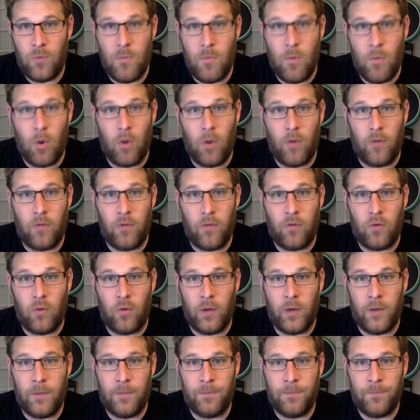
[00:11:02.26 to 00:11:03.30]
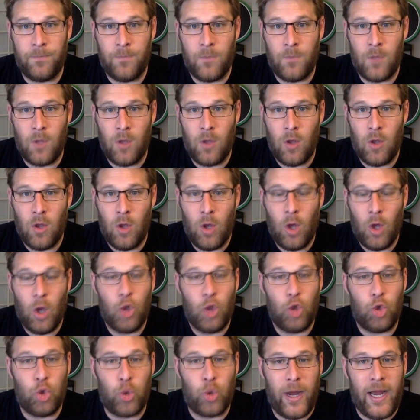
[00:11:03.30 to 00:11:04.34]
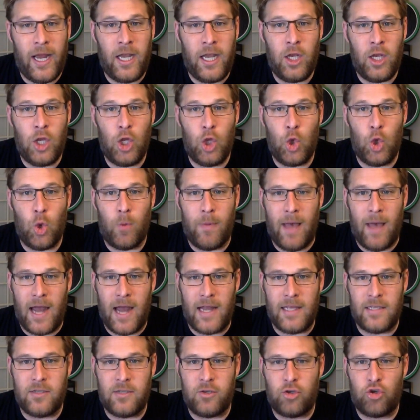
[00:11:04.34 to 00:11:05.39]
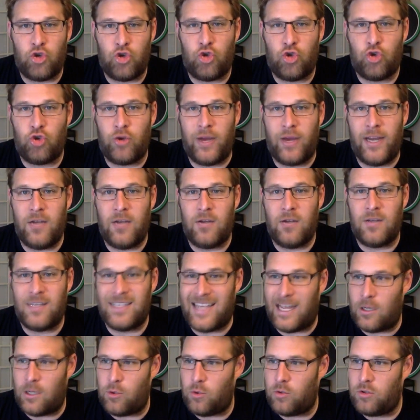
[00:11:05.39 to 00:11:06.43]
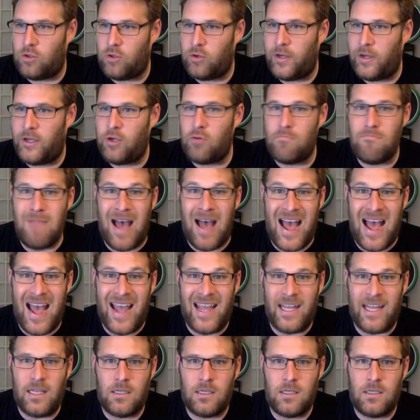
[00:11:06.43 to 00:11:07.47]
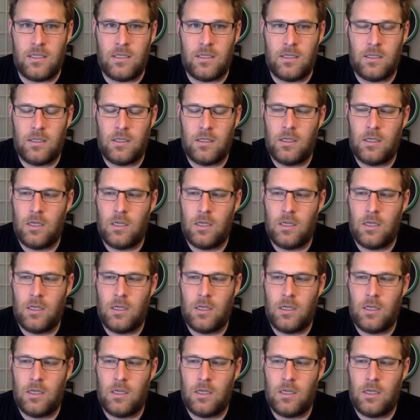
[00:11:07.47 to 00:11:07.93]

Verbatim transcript: moral of the story, train your bodies, train your schedules, train your minds